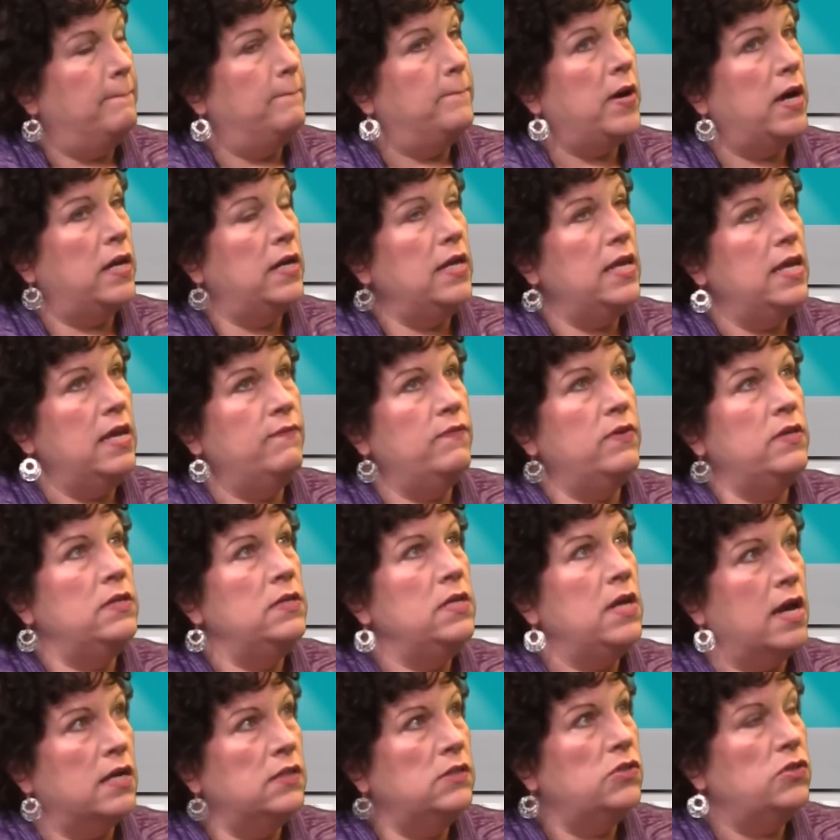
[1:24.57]
but even
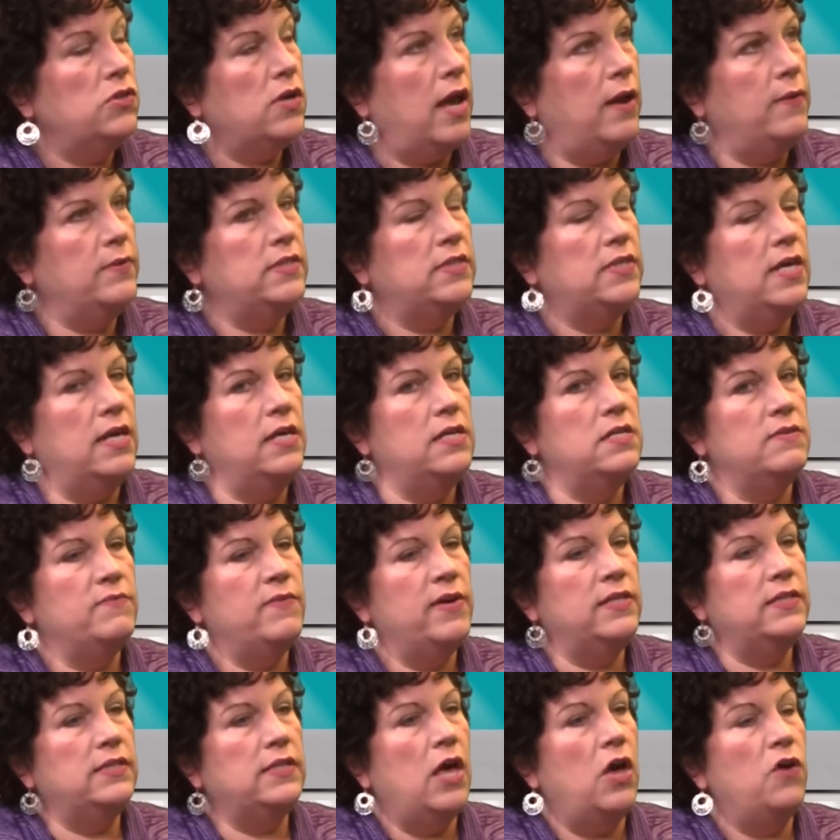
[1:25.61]
yesterday I was thinking to
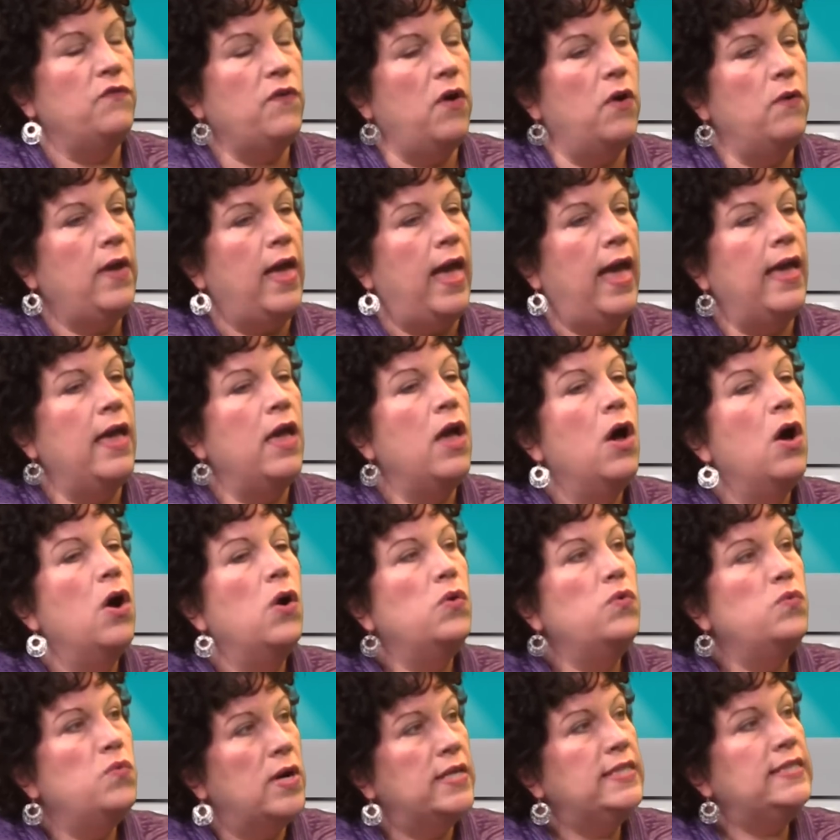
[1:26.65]
myself, okay,
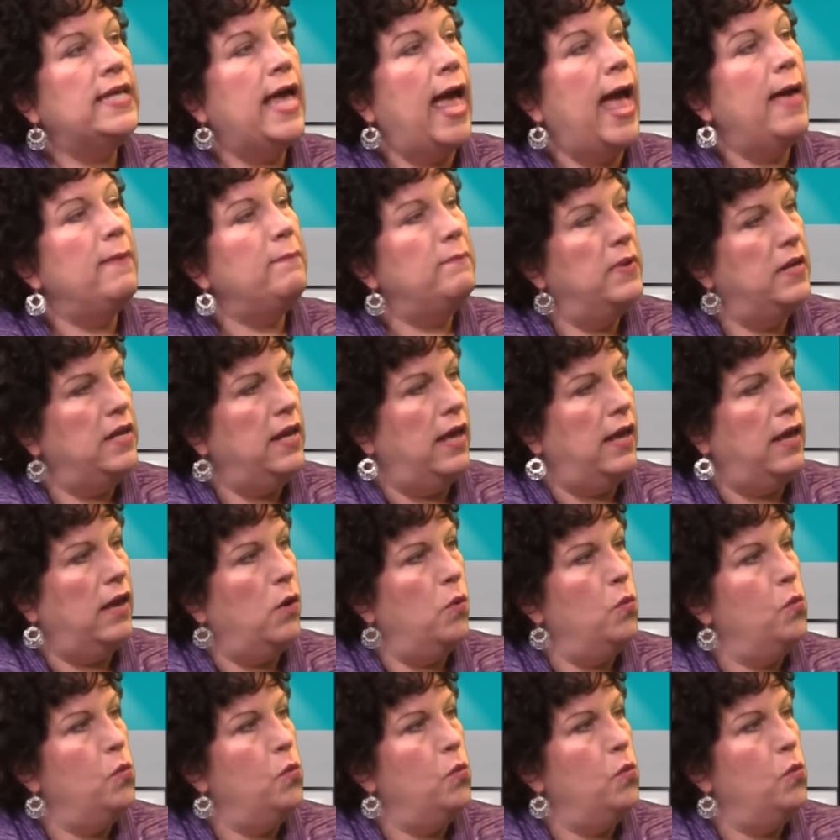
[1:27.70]
what's happening?